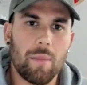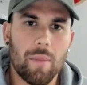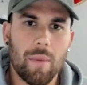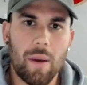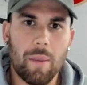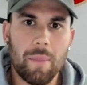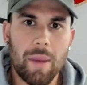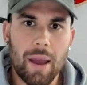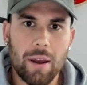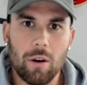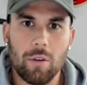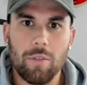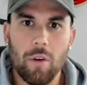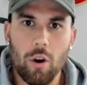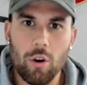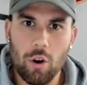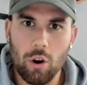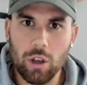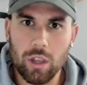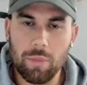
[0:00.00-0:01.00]
amount of
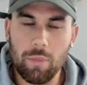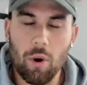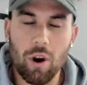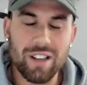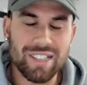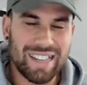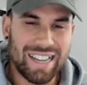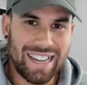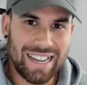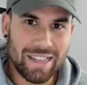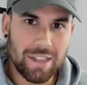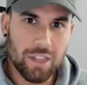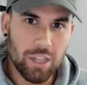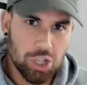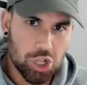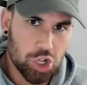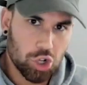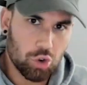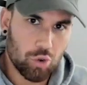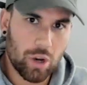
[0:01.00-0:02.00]
owner occupiers in the
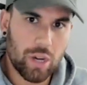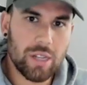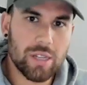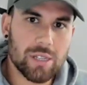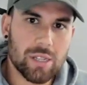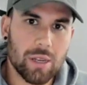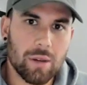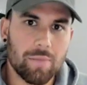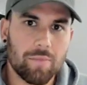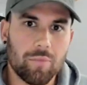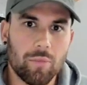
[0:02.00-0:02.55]
street,